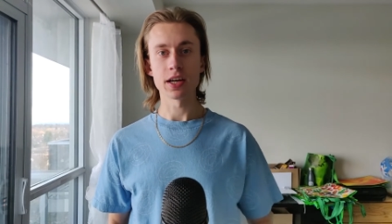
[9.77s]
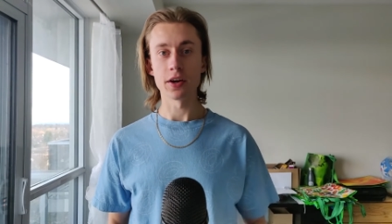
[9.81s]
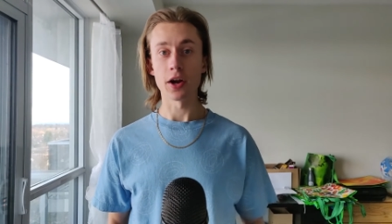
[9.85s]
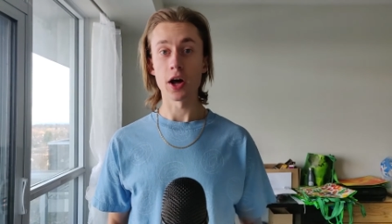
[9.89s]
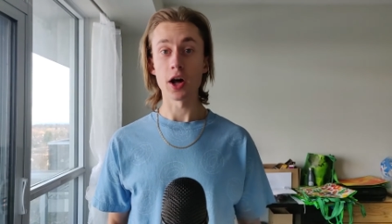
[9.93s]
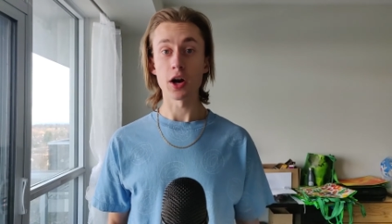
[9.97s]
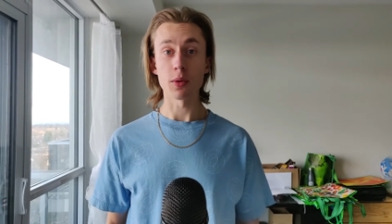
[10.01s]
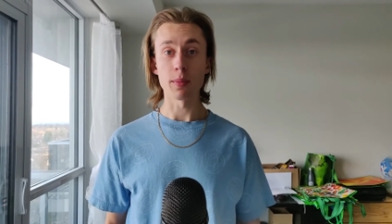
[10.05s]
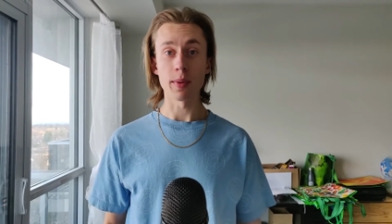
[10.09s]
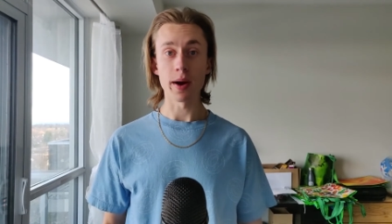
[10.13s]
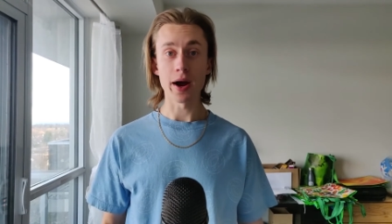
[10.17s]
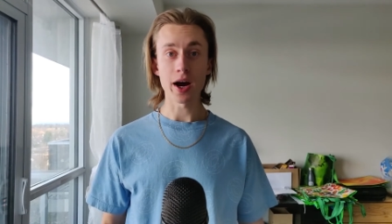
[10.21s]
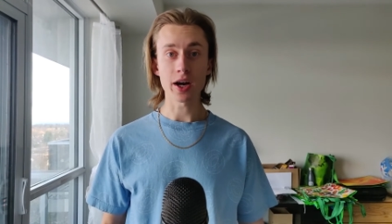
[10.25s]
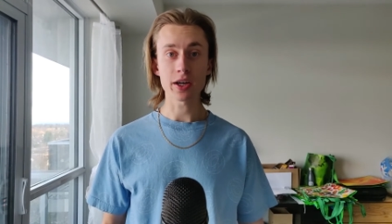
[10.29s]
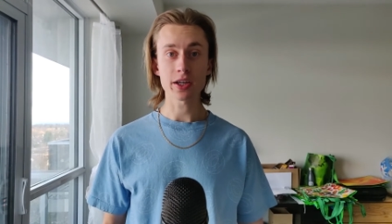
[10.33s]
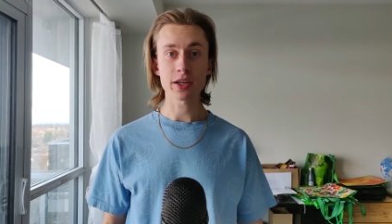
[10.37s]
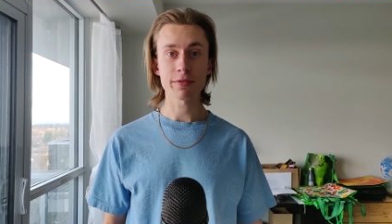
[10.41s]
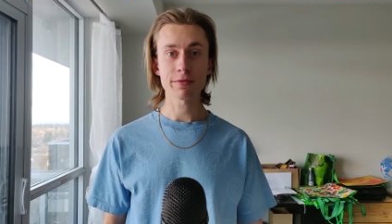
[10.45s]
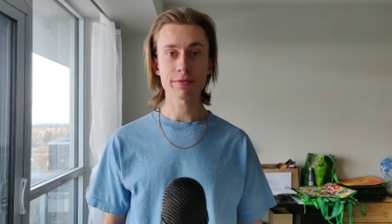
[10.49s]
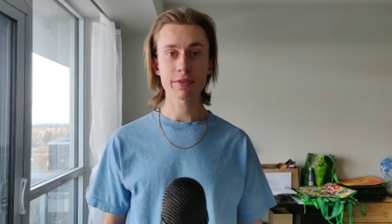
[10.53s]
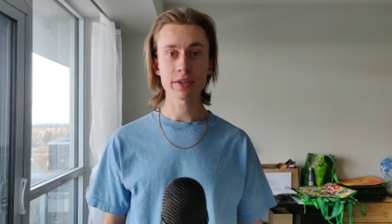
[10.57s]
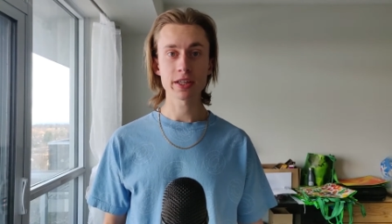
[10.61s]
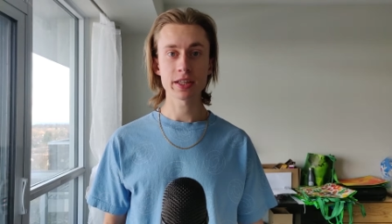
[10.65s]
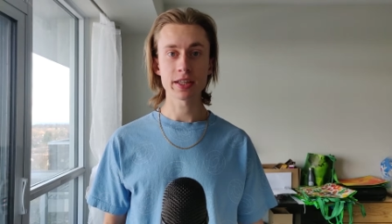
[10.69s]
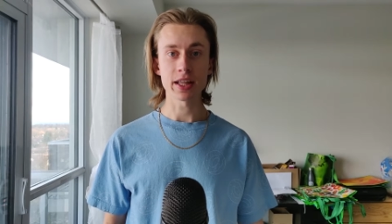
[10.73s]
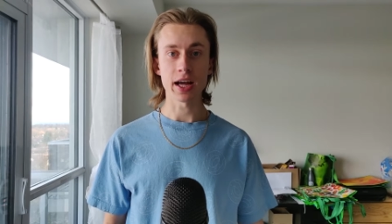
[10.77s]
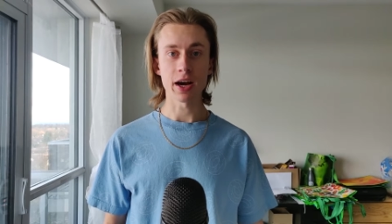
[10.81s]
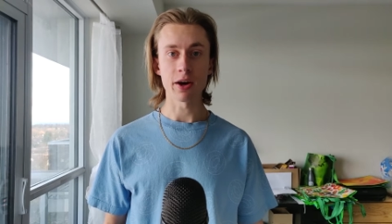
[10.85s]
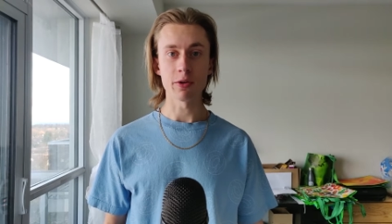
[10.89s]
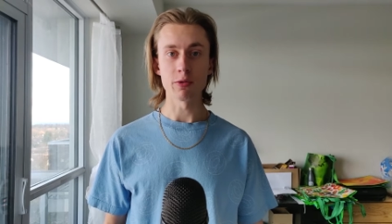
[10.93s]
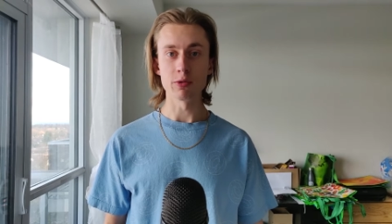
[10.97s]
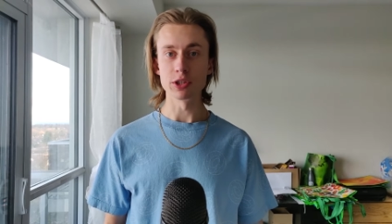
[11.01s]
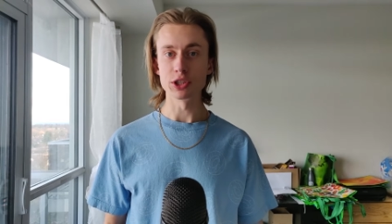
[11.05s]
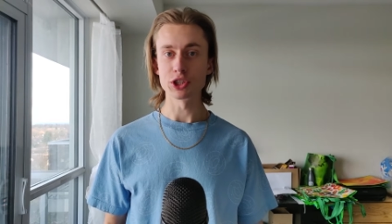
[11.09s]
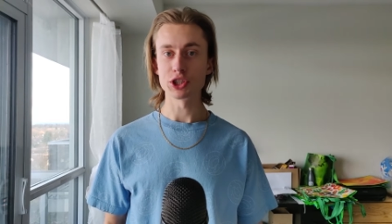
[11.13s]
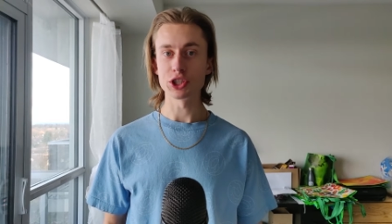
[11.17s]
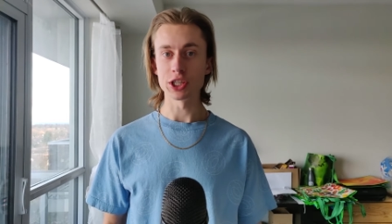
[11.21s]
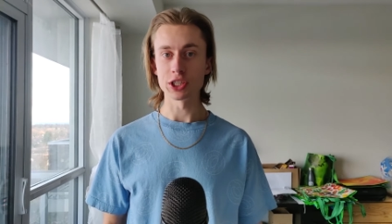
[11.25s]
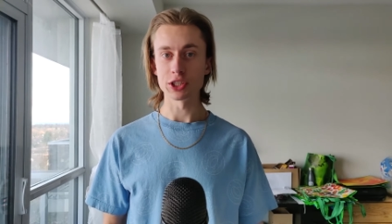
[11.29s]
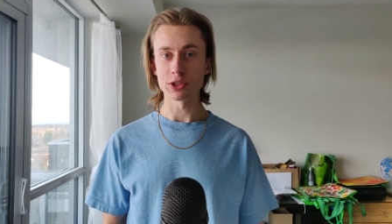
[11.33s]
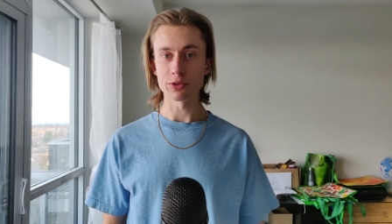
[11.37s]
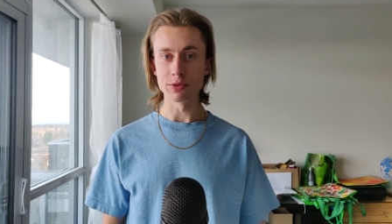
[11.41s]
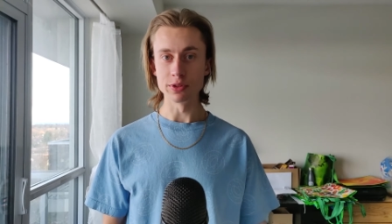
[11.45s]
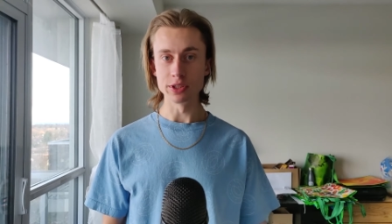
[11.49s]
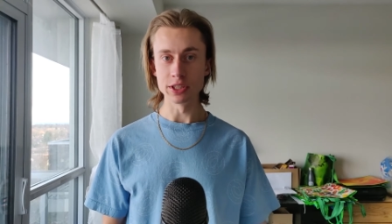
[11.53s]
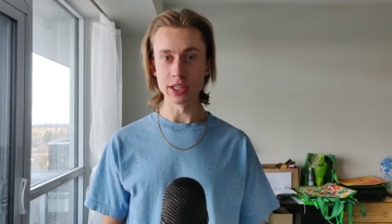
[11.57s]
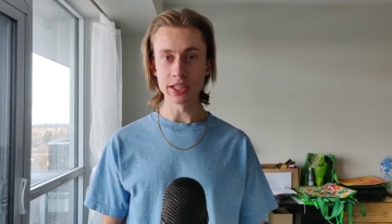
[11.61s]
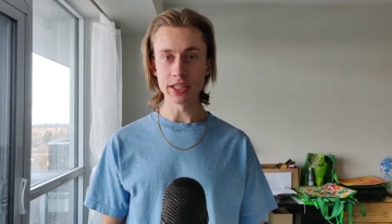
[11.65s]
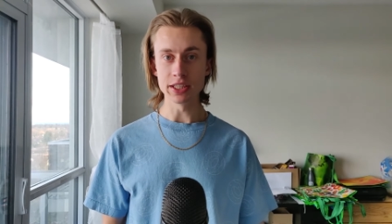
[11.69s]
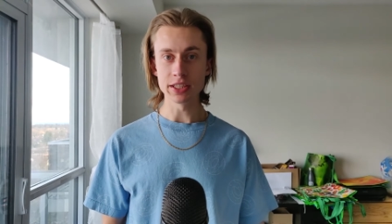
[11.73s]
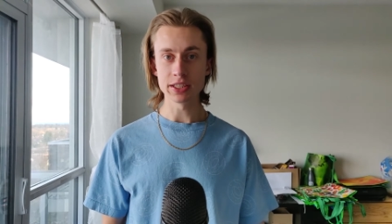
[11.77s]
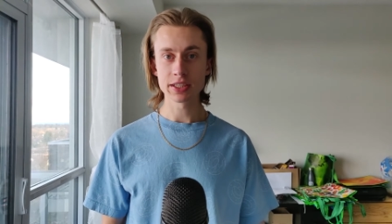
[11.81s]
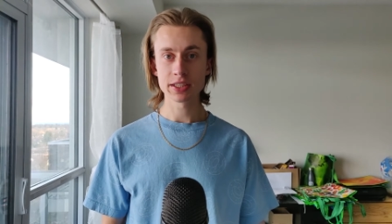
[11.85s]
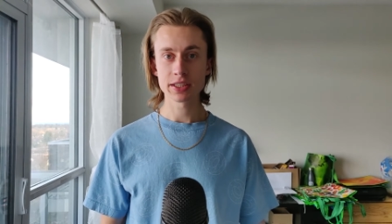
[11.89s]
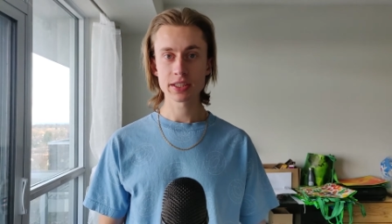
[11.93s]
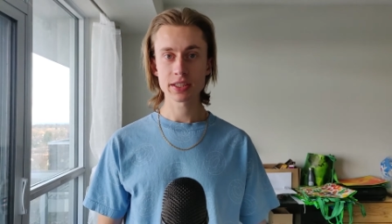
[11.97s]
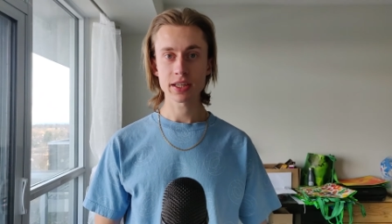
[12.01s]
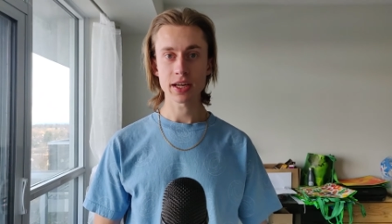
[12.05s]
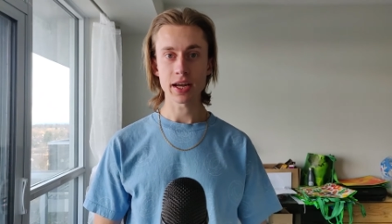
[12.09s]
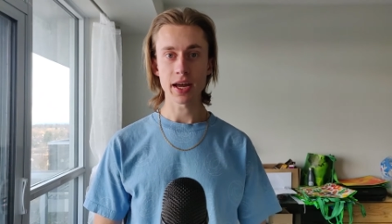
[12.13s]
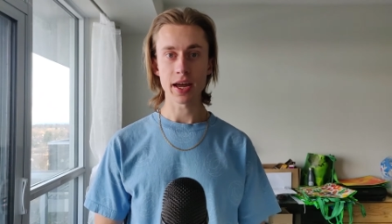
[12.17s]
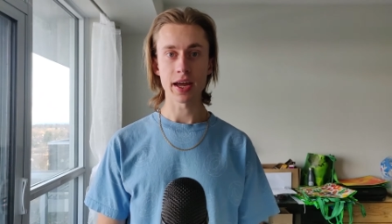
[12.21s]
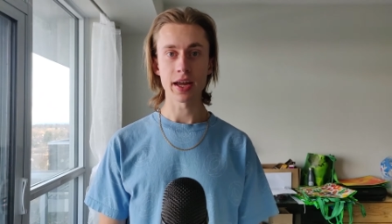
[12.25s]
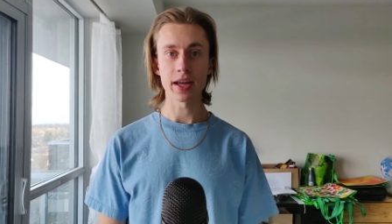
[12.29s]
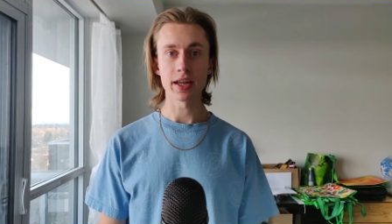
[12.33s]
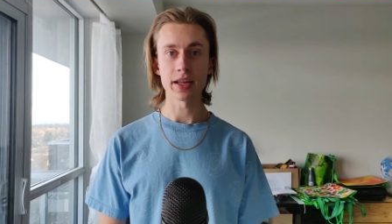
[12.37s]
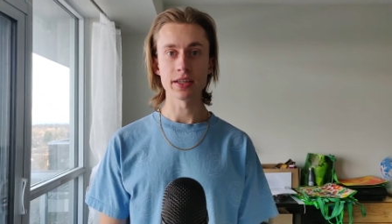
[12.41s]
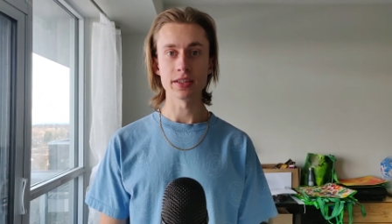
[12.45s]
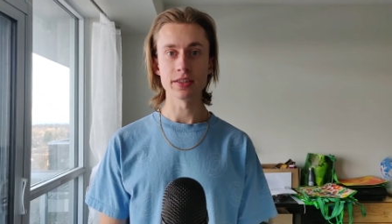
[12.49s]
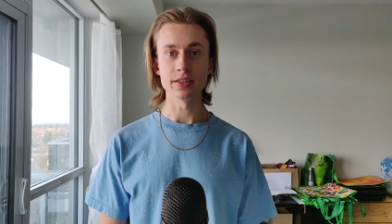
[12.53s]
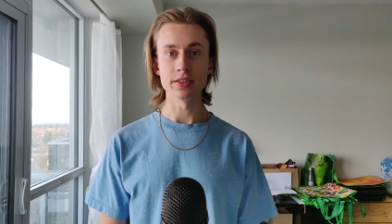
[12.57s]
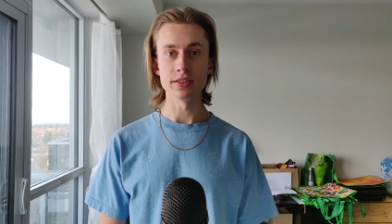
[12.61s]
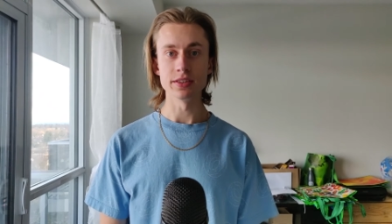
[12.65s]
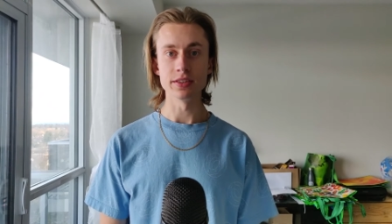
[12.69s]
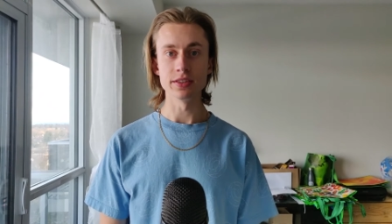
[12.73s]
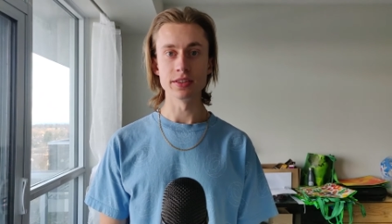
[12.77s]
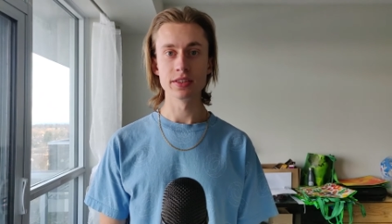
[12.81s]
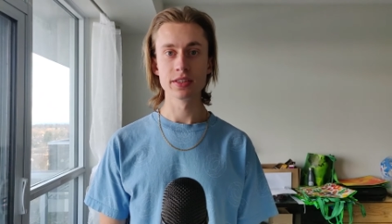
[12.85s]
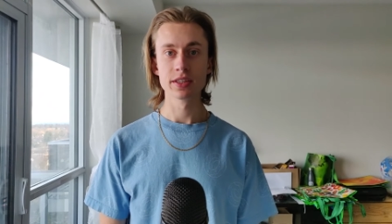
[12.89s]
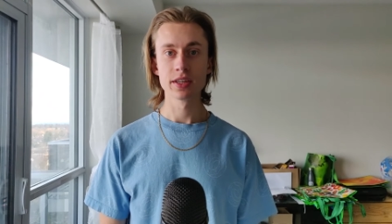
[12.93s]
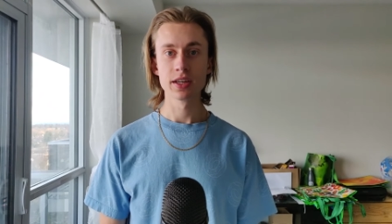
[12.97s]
an autobiography that was just released, and